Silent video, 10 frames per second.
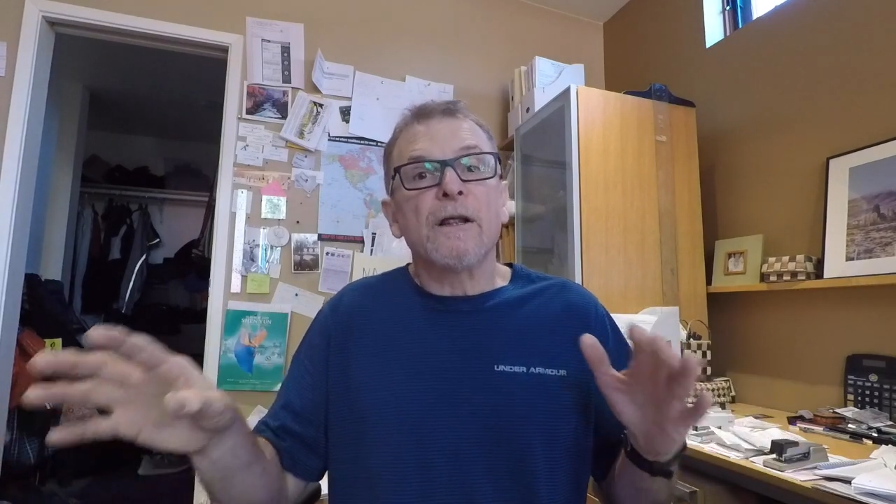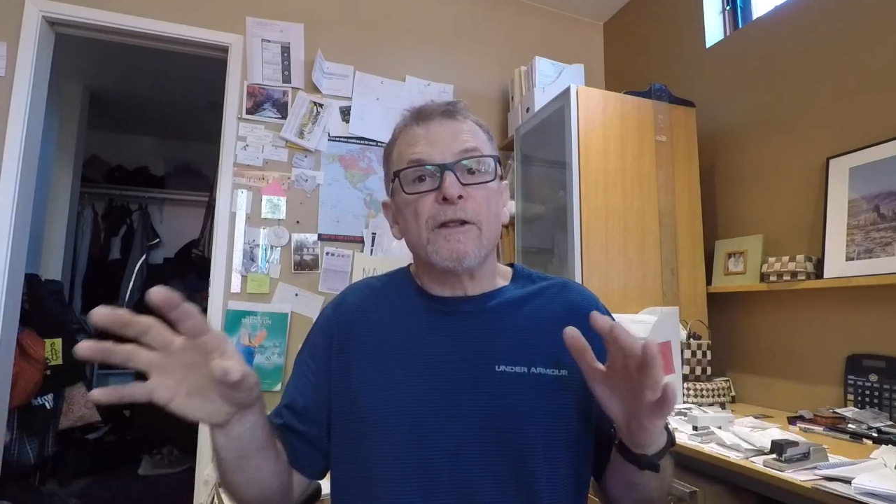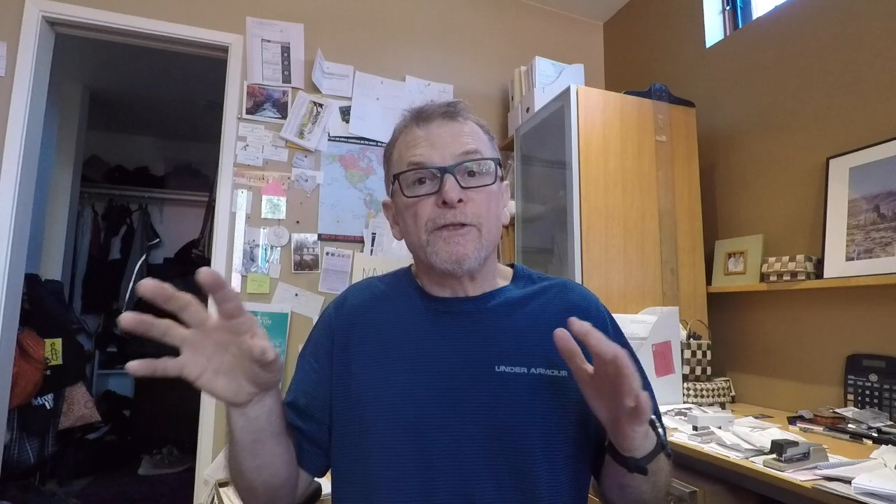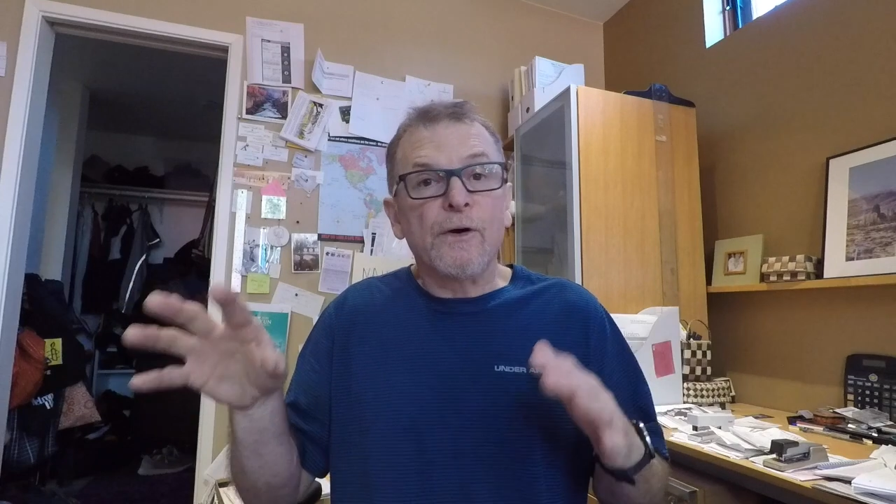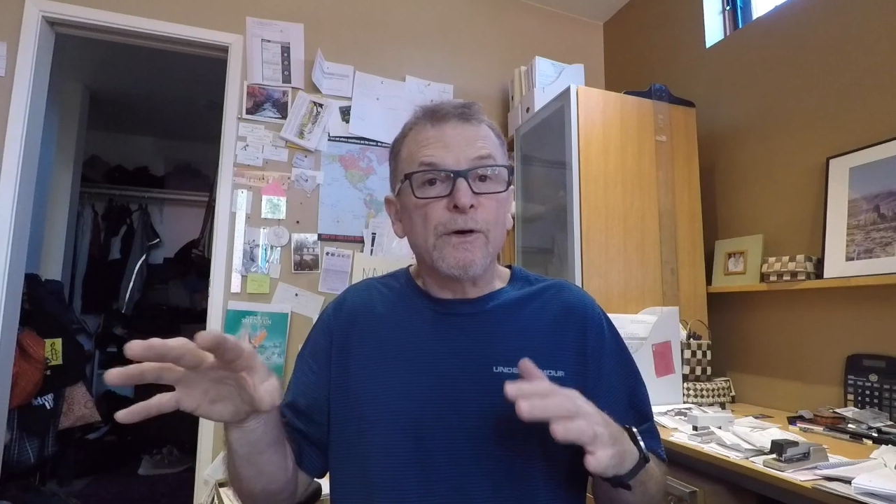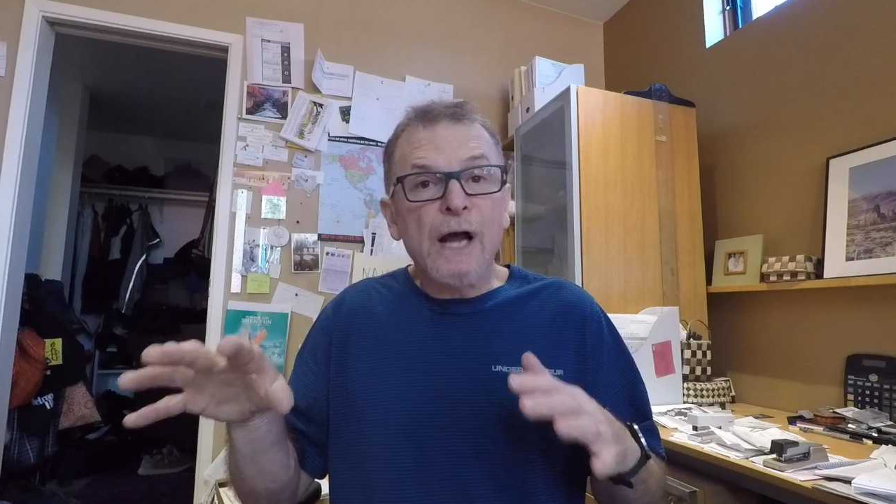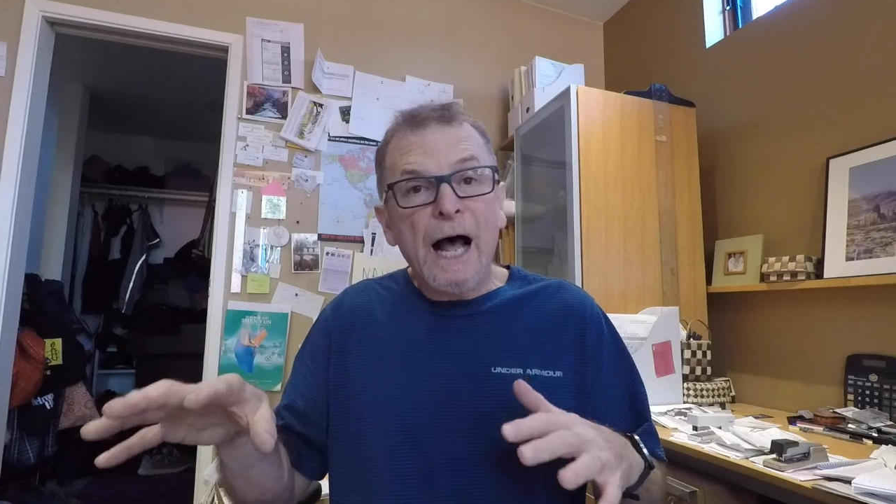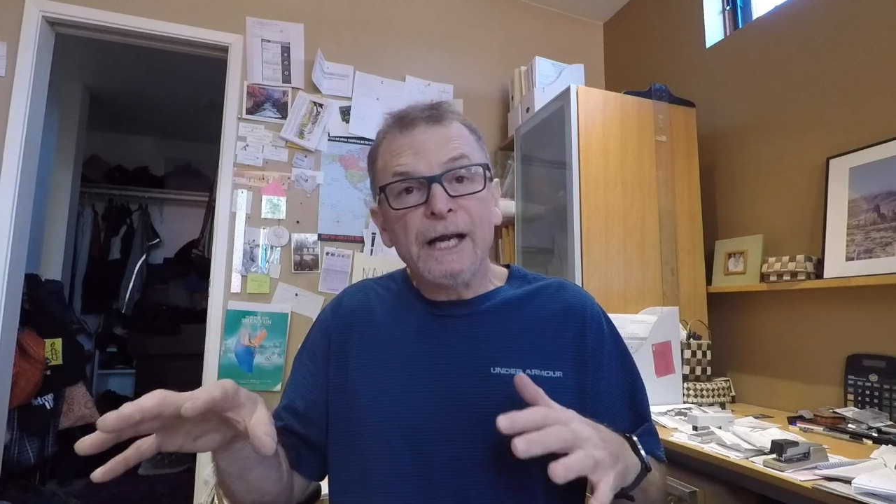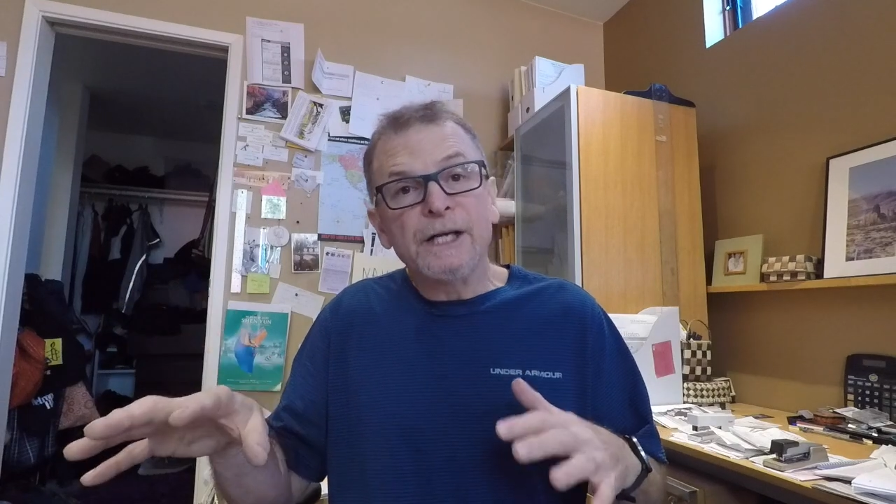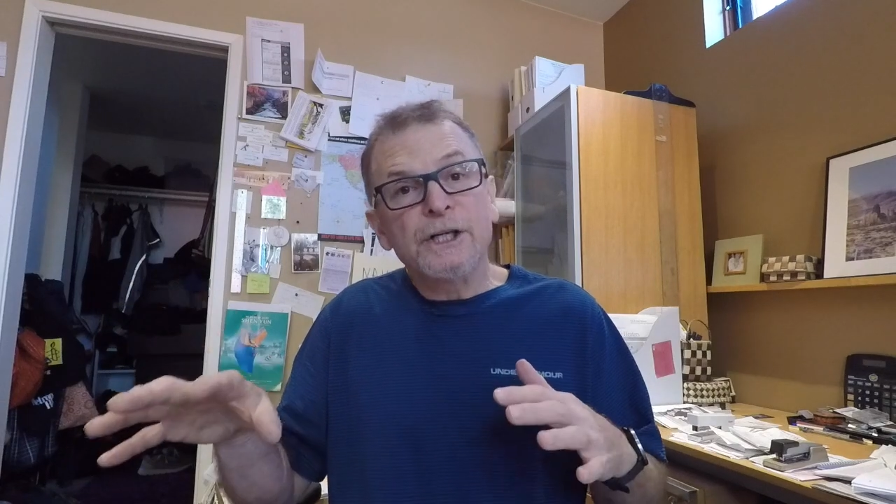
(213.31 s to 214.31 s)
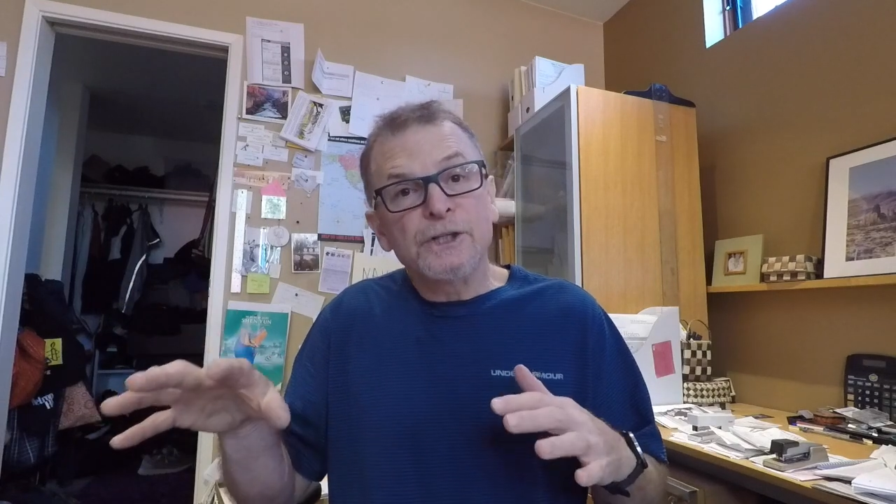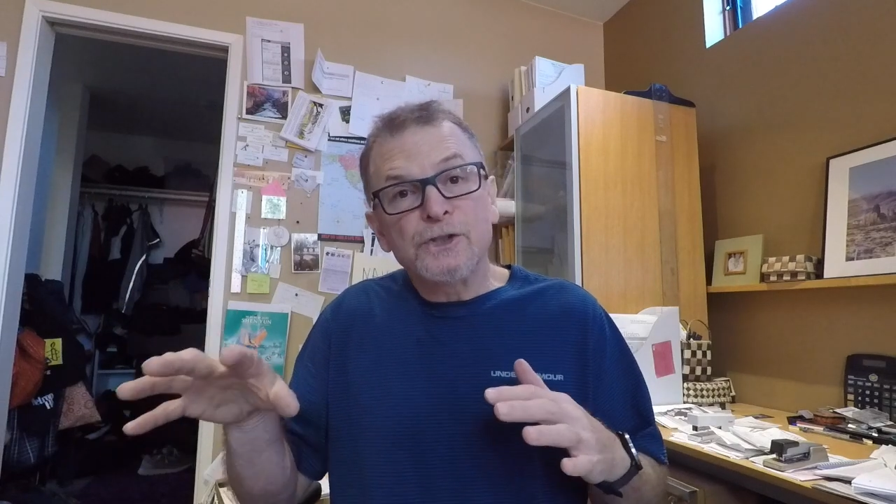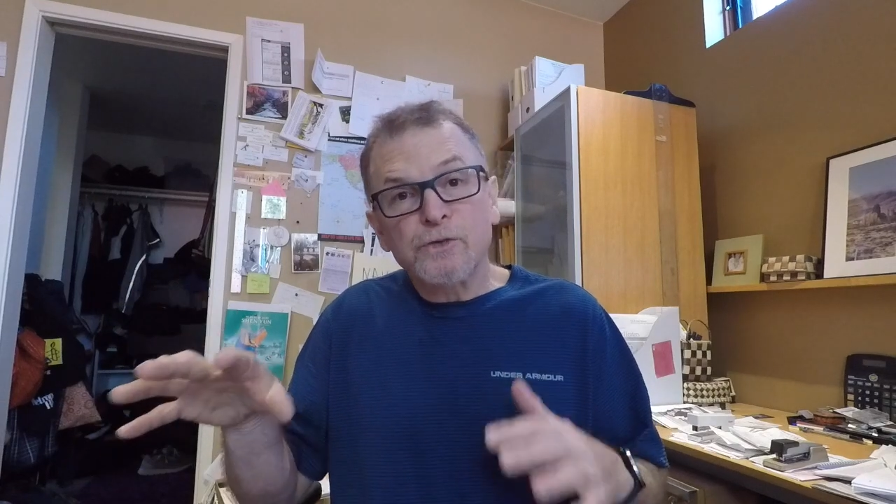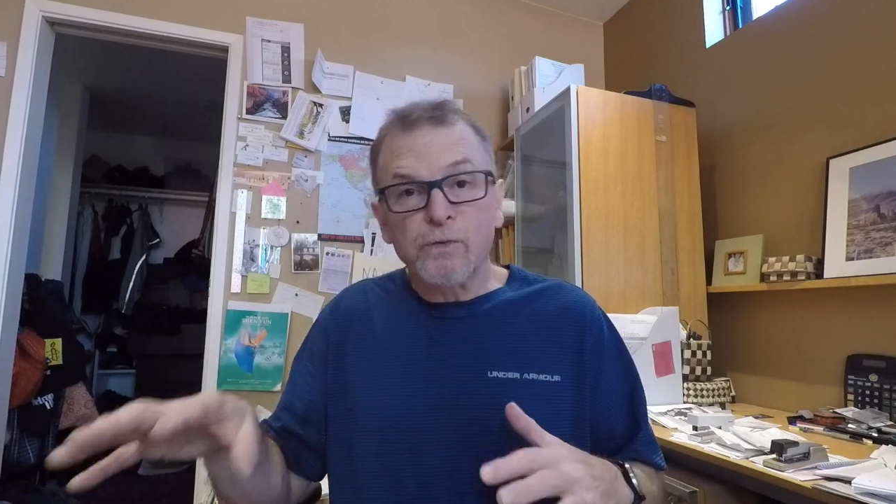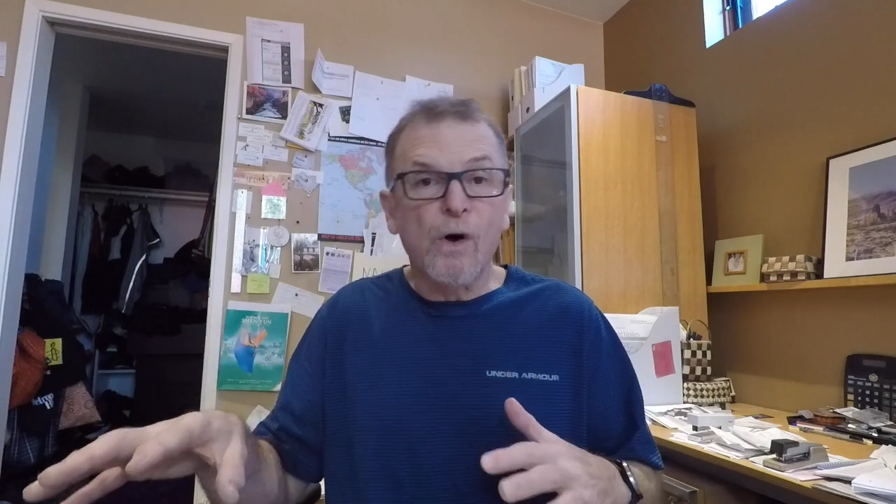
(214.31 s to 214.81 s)
they're not in
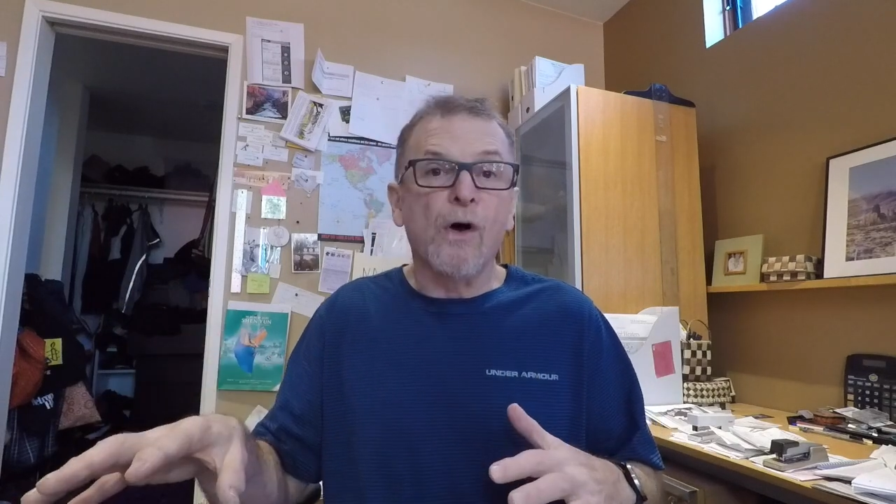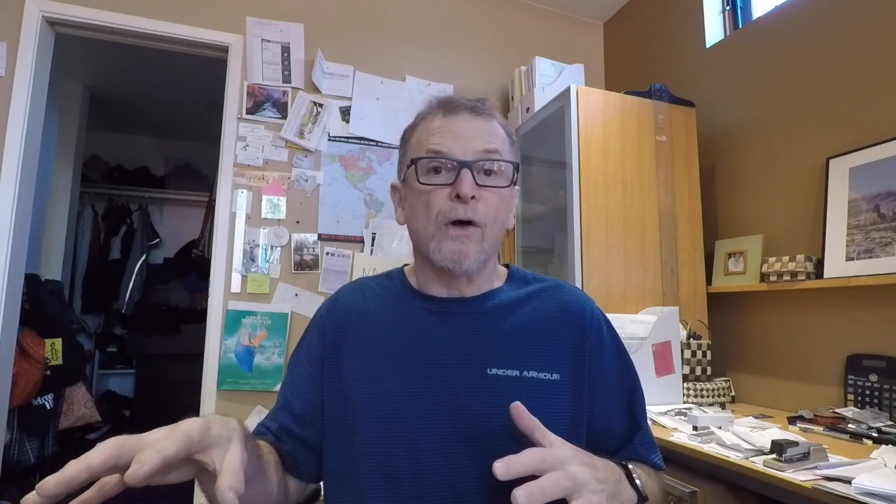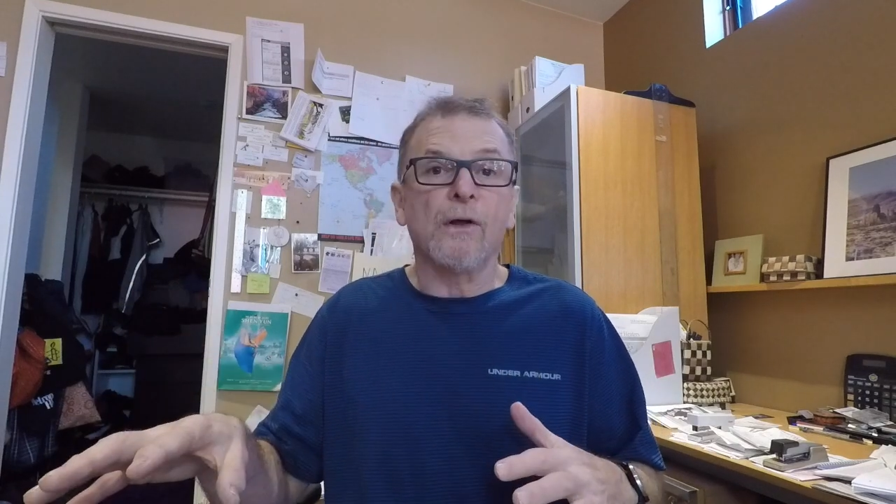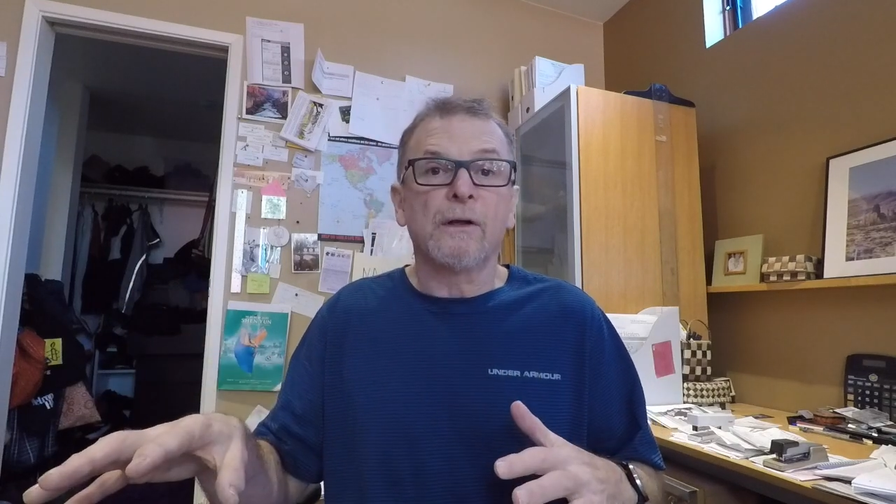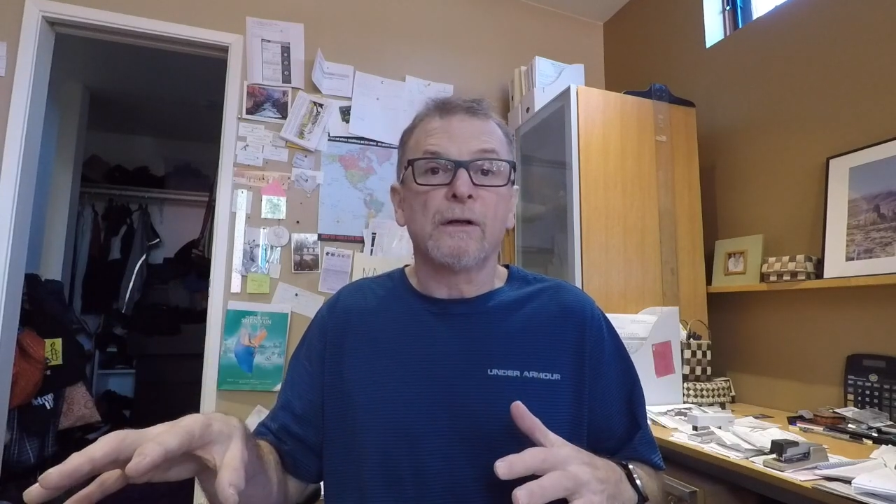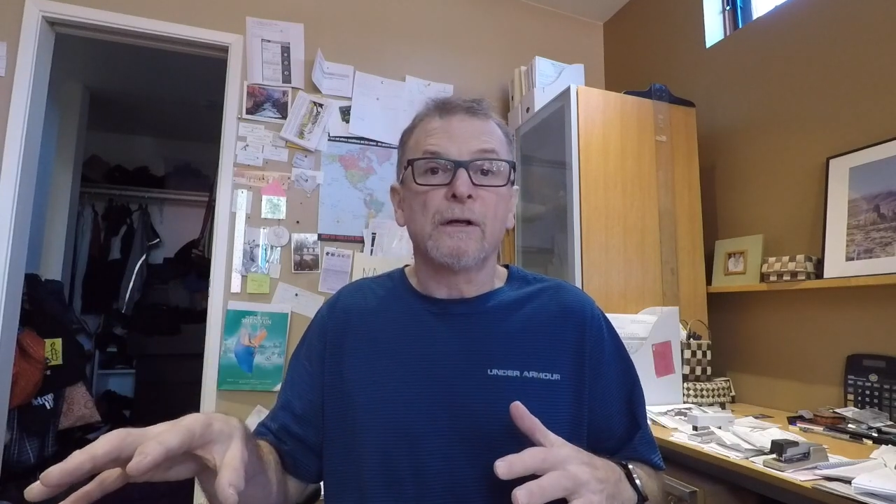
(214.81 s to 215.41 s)
control